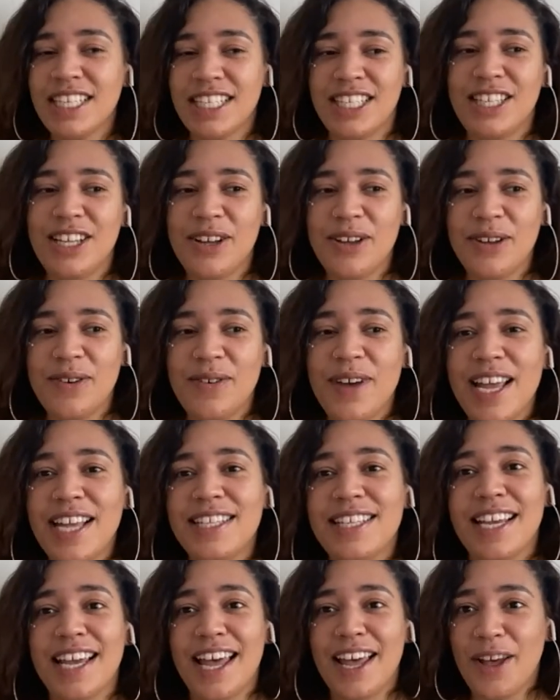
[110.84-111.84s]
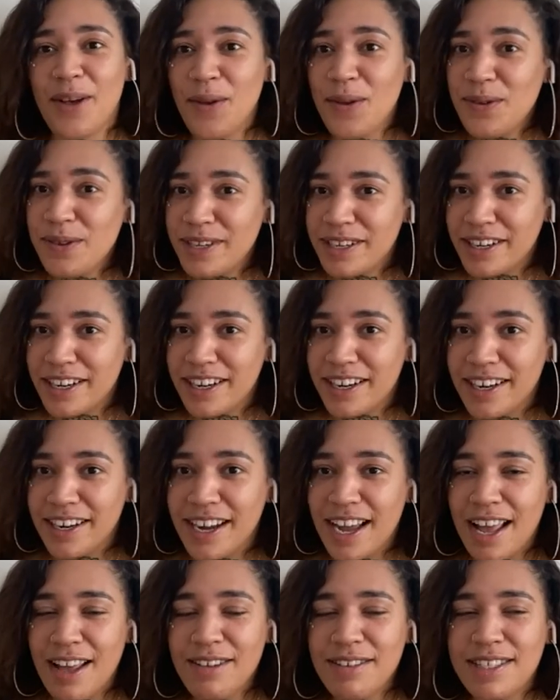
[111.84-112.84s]
So as I got older,
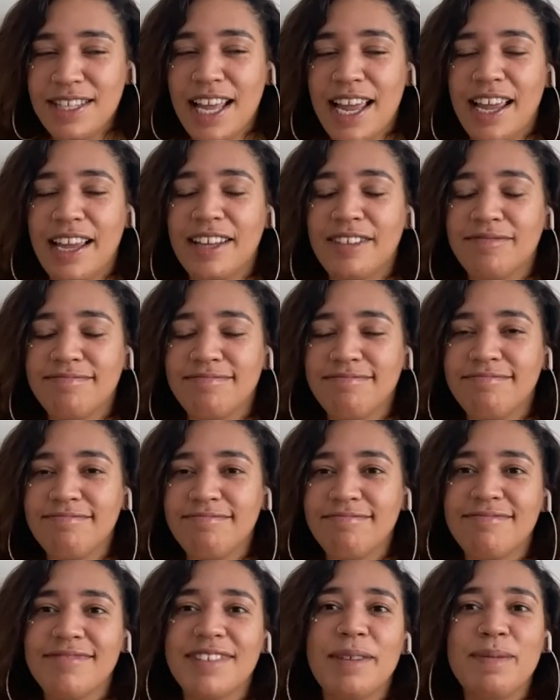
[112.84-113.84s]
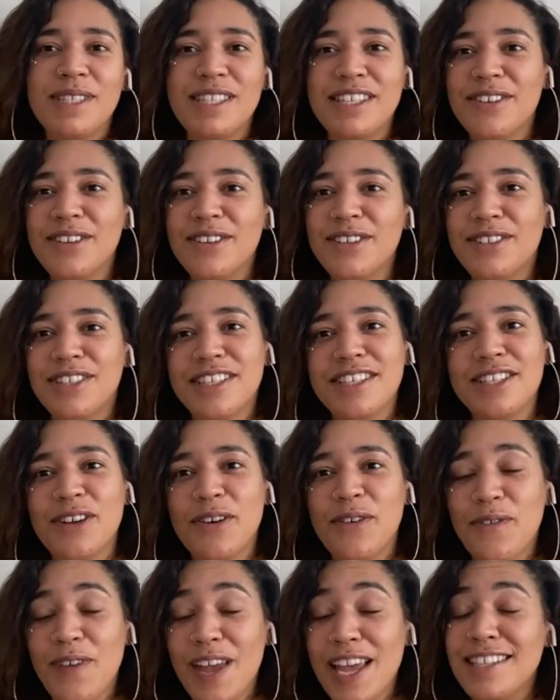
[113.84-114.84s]
I was like, hmm, I'm still just
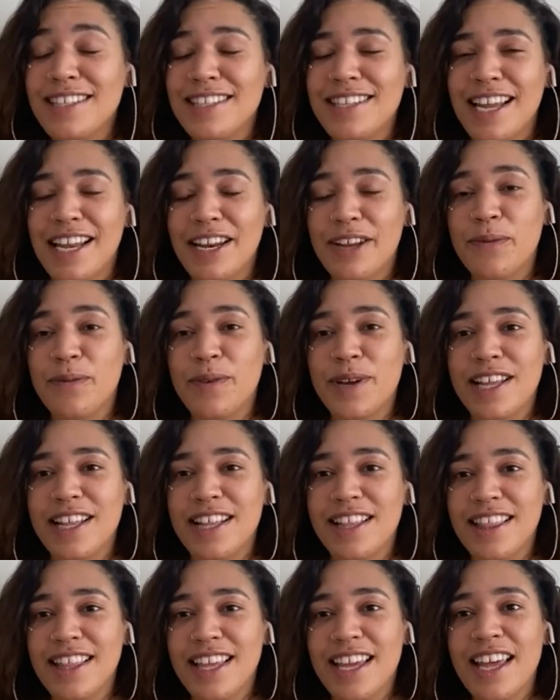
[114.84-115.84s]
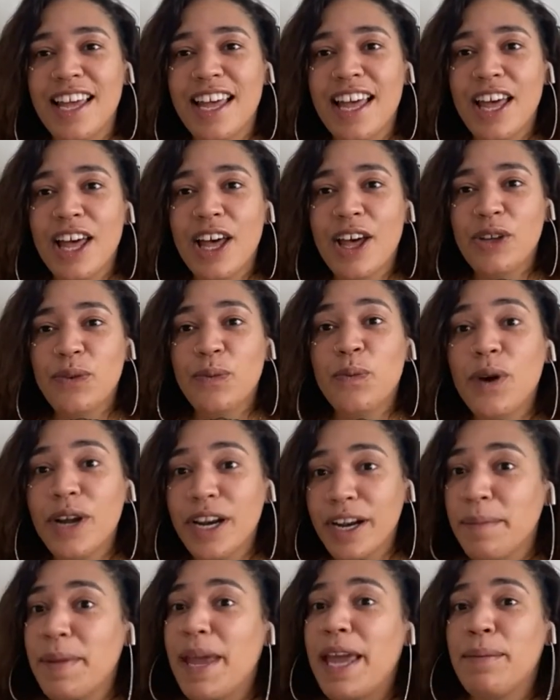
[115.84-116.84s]
so fascinated with what
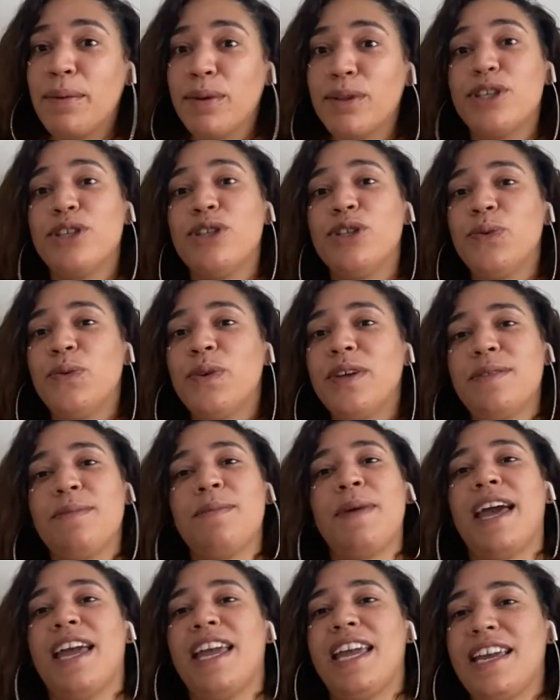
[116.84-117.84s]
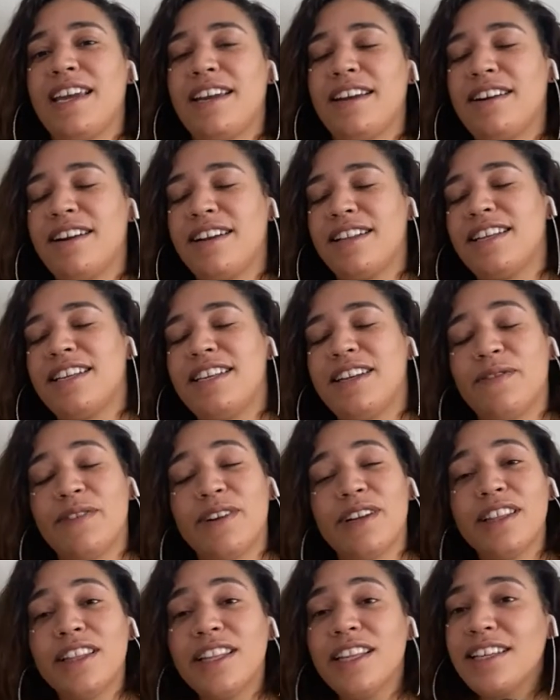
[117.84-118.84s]
I'm able to do with my hair and the
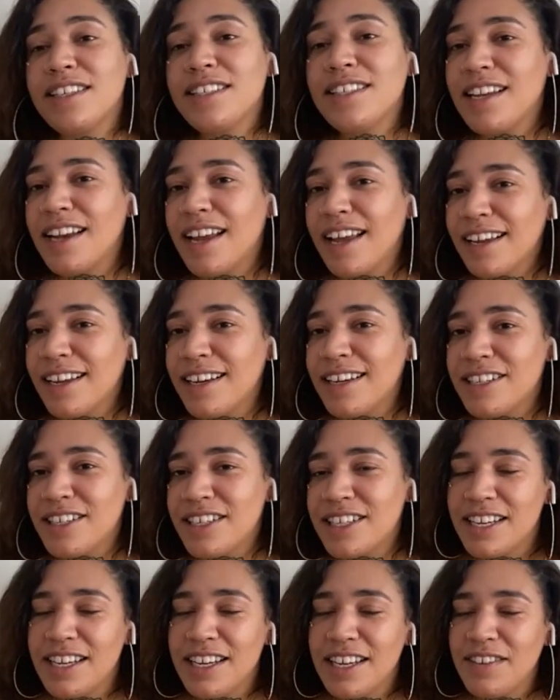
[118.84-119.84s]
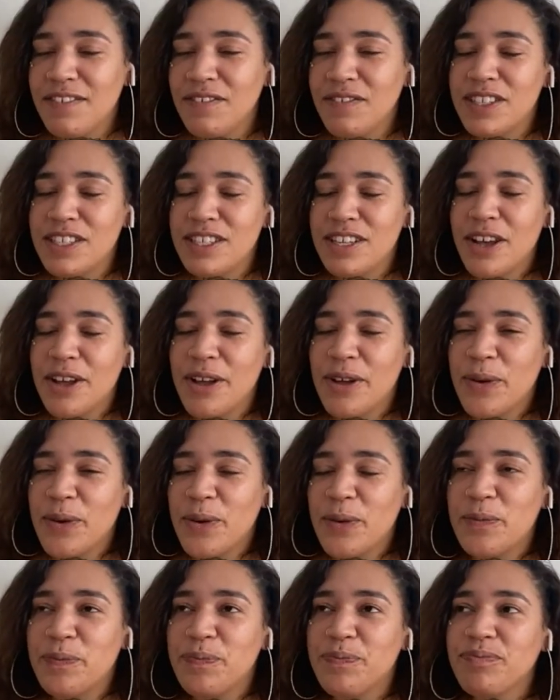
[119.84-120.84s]
different looks that I could achieve.
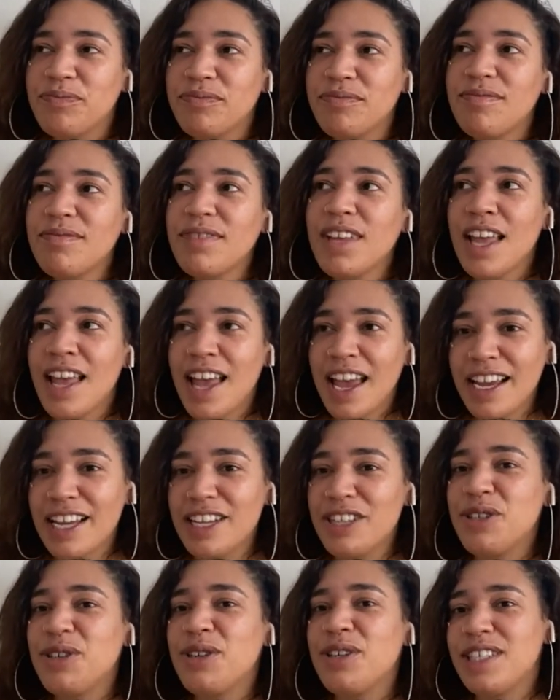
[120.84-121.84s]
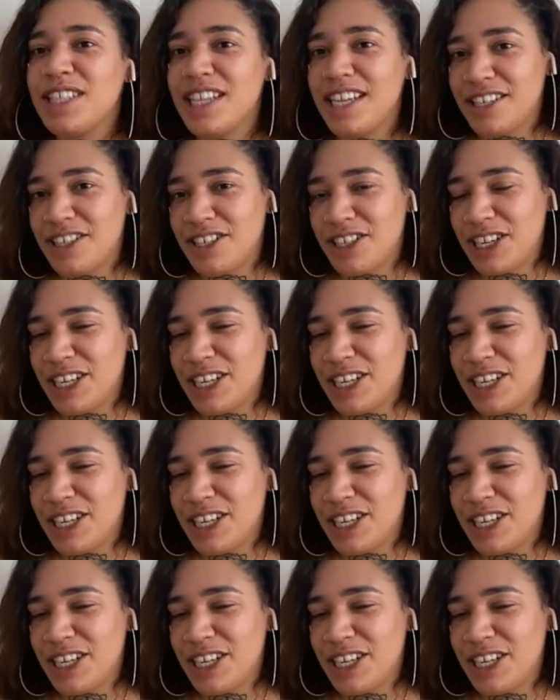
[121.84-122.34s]
So I guess you could say she